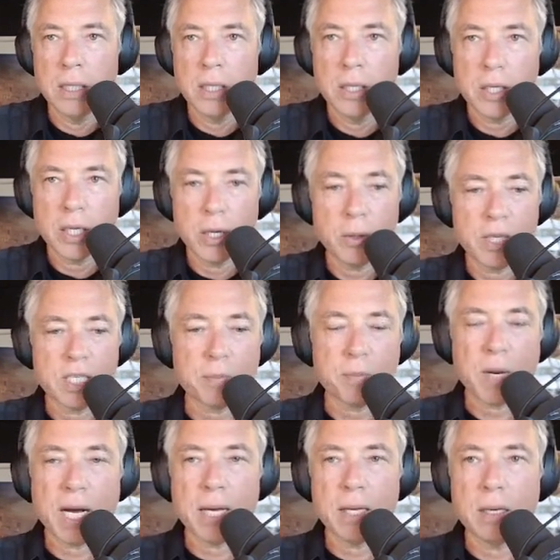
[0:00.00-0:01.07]
you know,
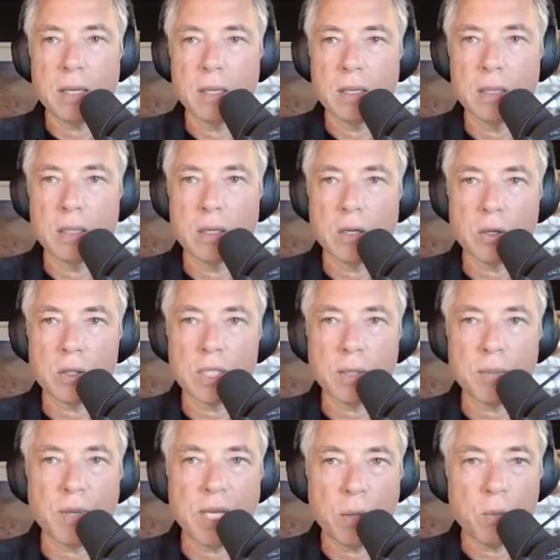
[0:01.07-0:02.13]
inspired or
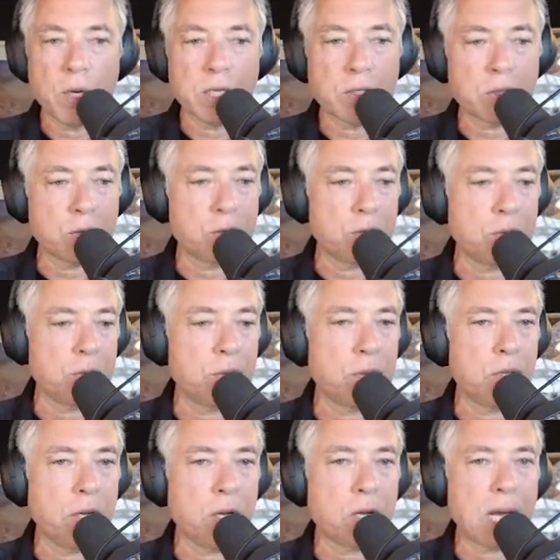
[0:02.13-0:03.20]
similarly want to,
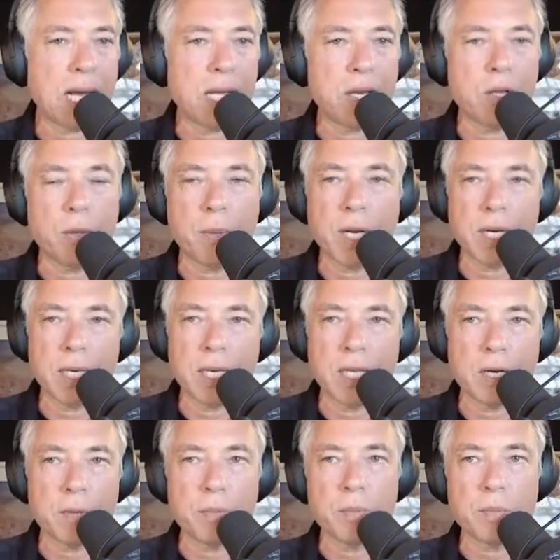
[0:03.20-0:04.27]
you know, guide humanity
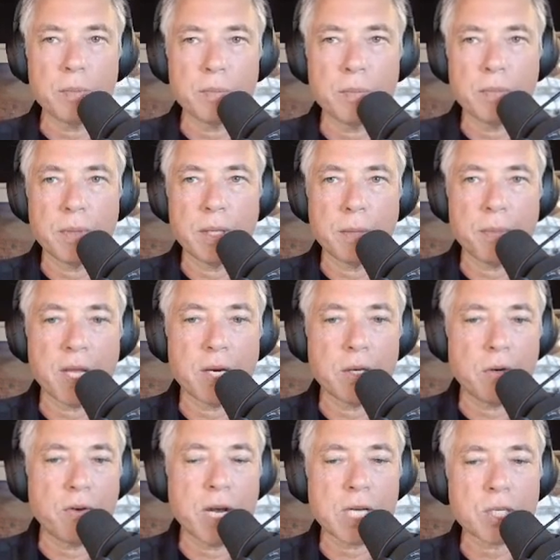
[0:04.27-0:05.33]
in a better
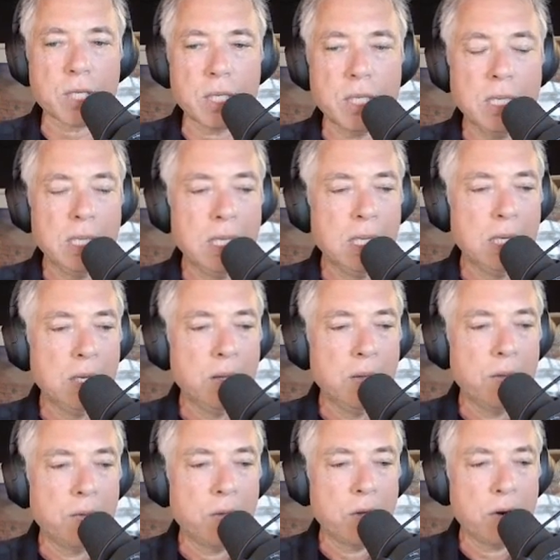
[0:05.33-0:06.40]
direction,
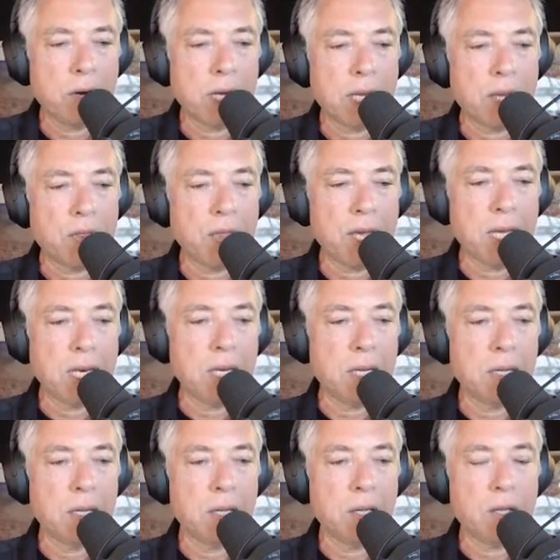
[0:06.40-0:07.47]
all right, then
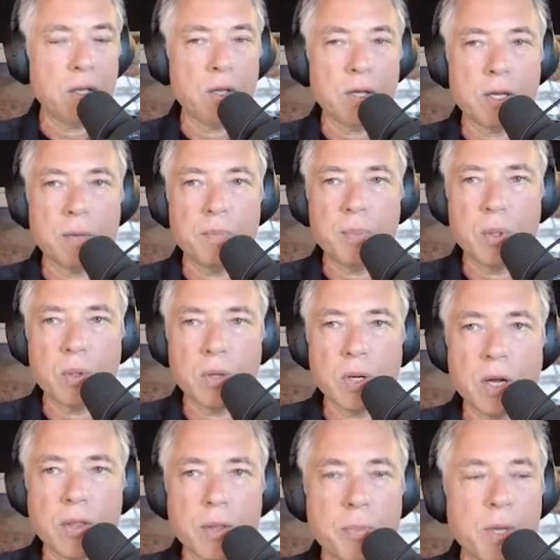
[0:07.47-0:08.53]
you can build
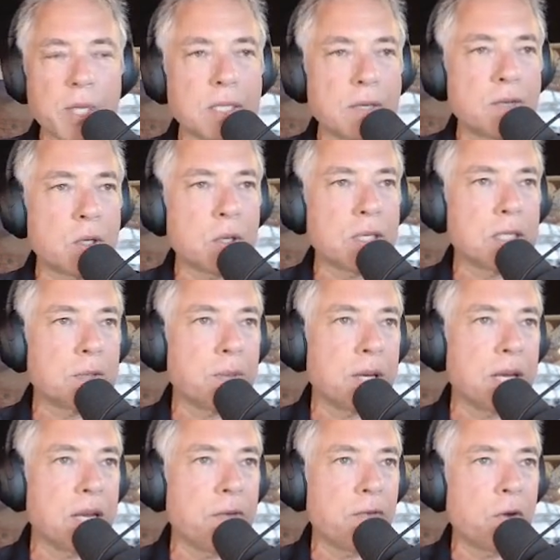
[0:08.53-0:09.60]
on the positive choices.
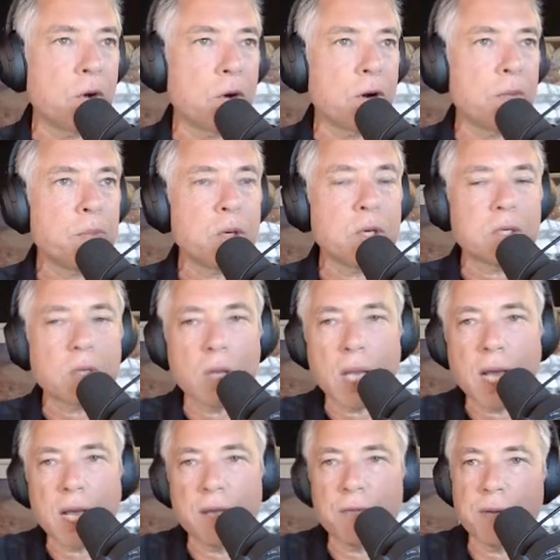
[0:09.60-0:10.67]
But if your personal
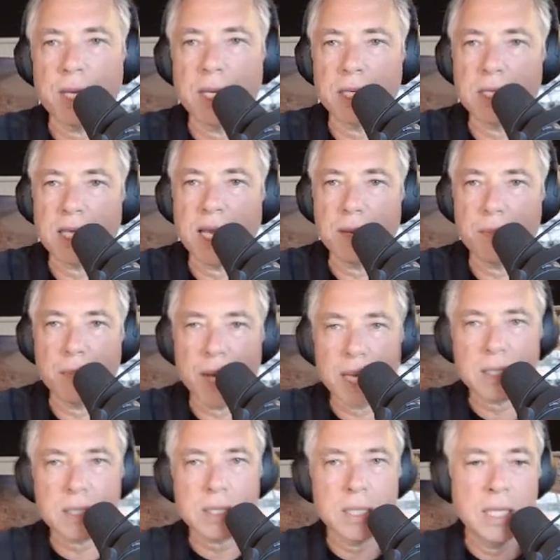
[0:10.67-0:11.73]
life is a
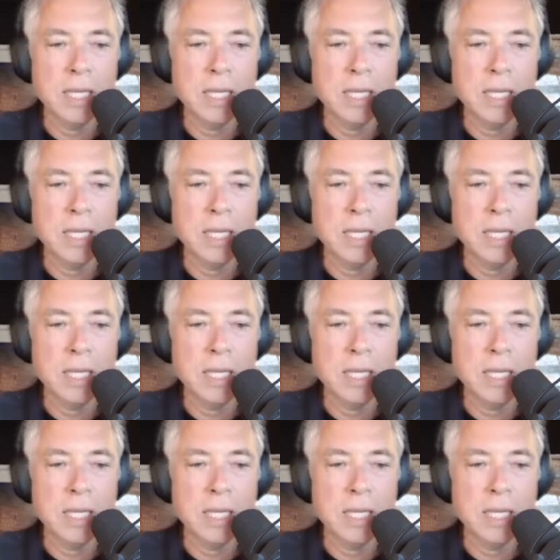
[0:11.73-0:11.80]
mess,